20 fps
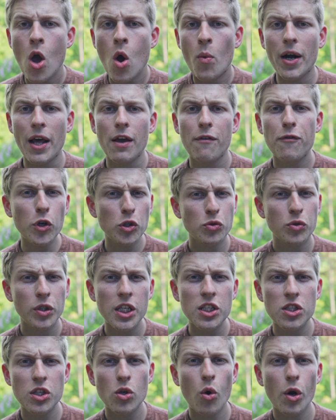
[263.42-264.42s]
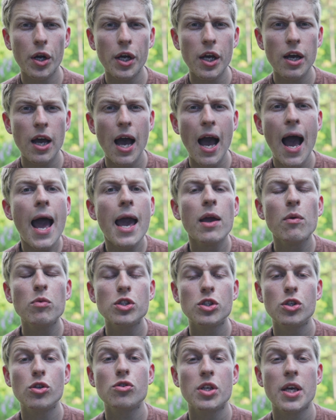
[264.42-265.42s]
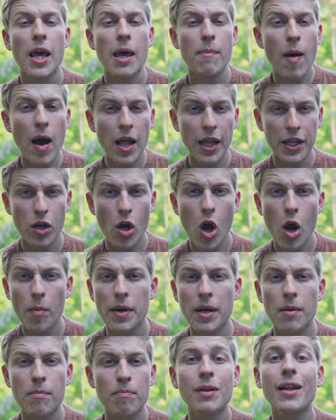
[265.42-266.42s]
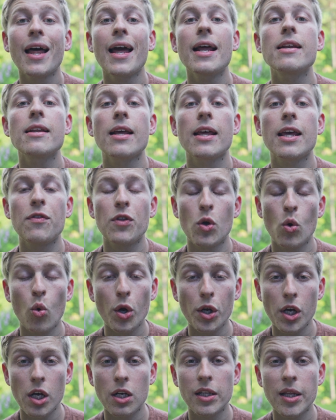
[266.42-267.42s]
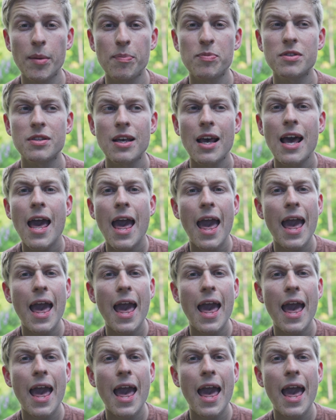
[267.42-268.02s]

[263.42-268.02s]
When I first released the Orca, I was using a polycarbonate blend in the Orca clips,